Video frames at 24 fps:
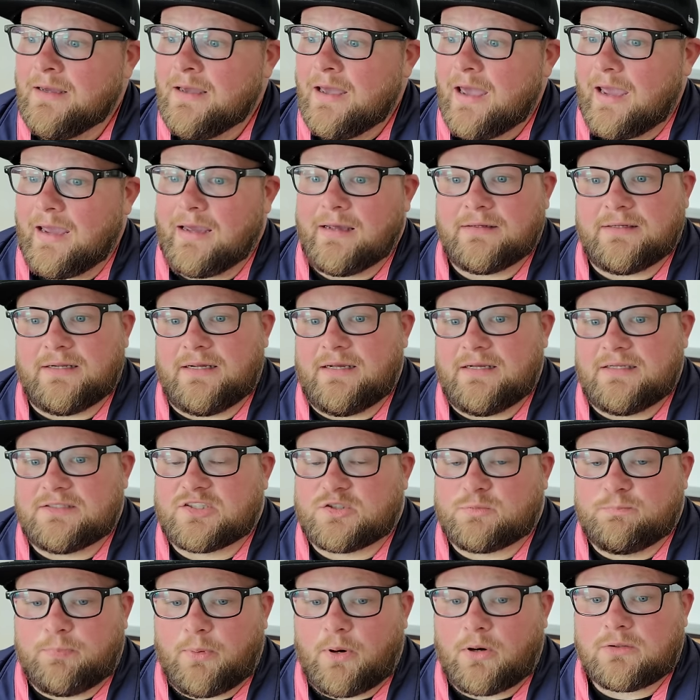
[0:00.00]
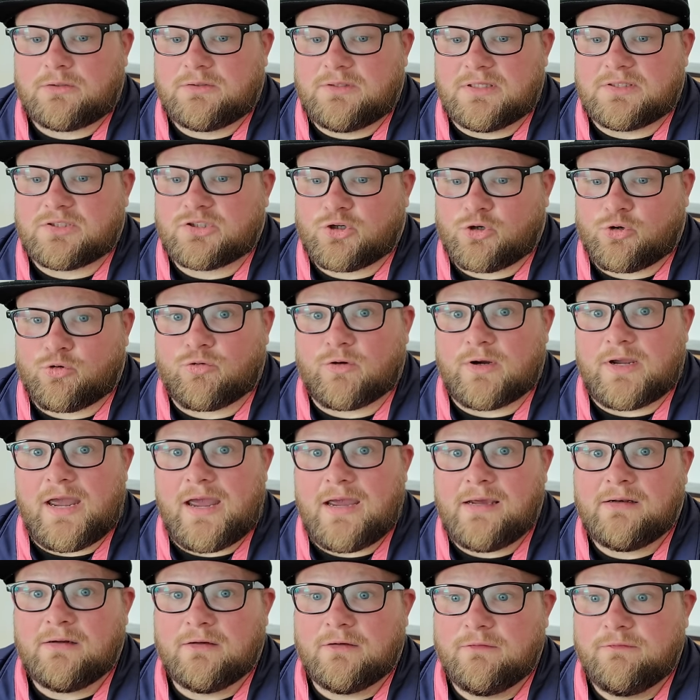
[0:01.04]
And it sparked this
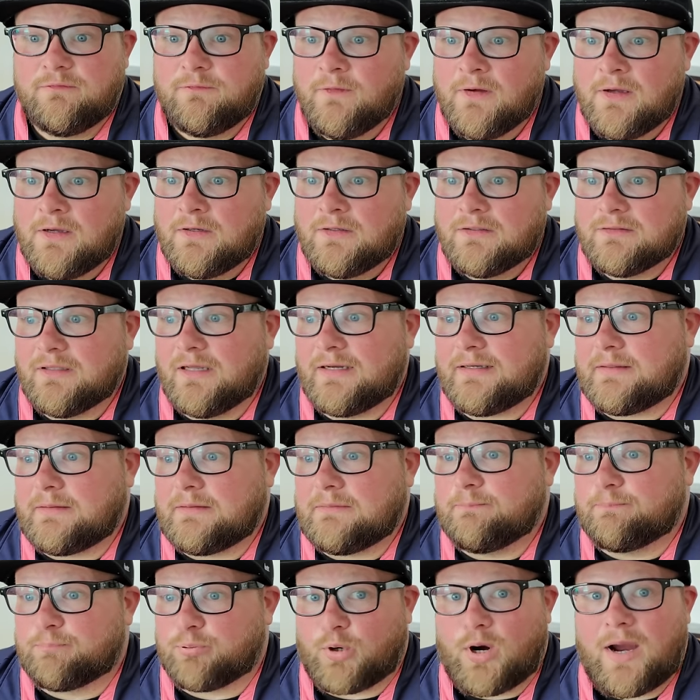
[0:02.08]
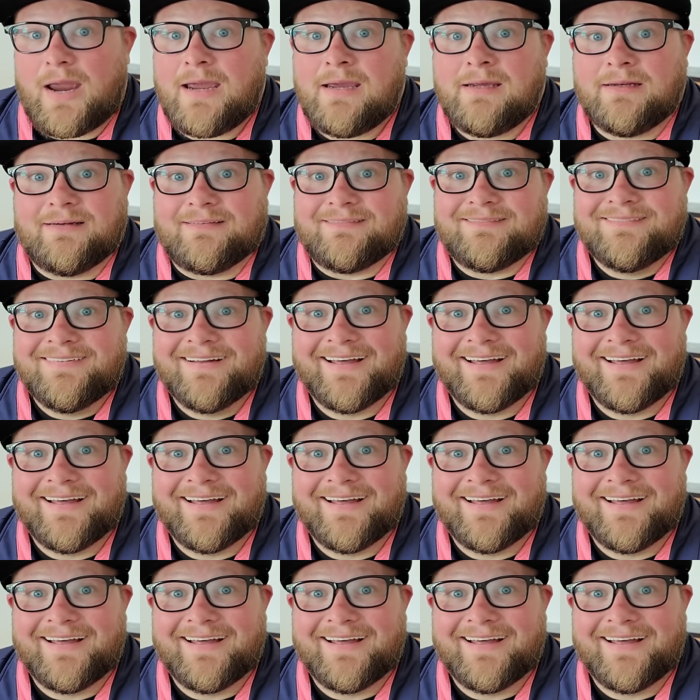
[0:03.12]
creative like brain.